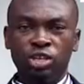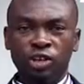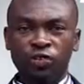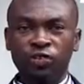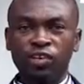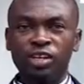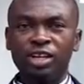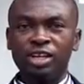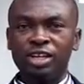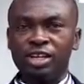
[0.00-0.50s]

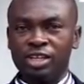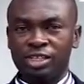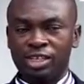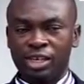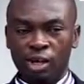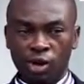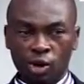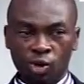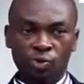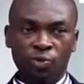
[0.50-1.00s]
definitely there's
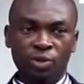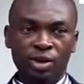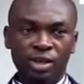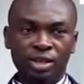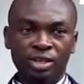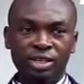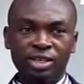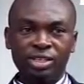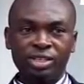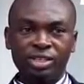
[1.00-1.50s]
help,
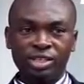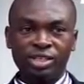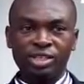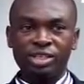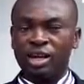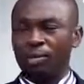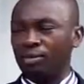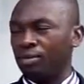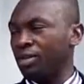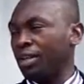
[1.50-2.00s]
and these
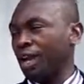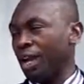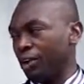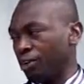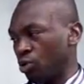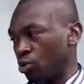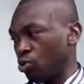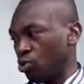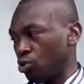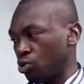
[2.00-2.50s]
things can be
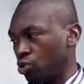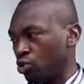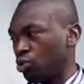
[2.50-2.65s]
diagnosed.